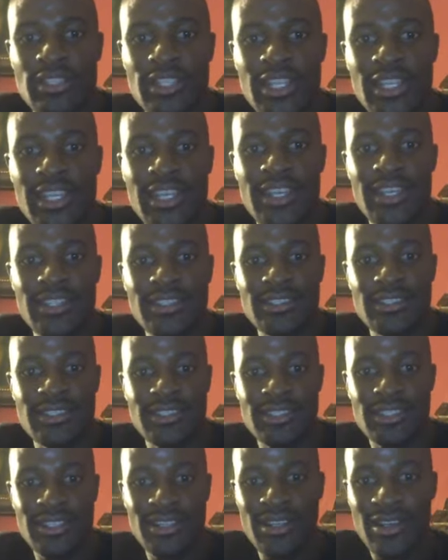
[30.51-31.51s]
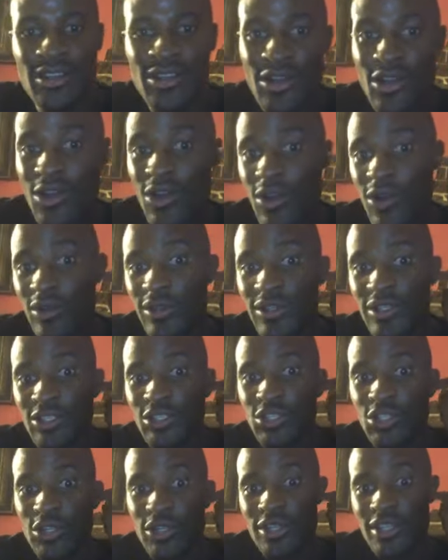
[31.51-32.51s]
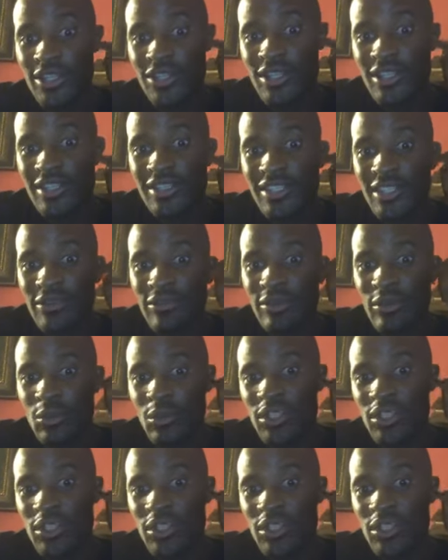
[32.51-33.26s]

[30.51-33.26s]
taking us on the journey this evening.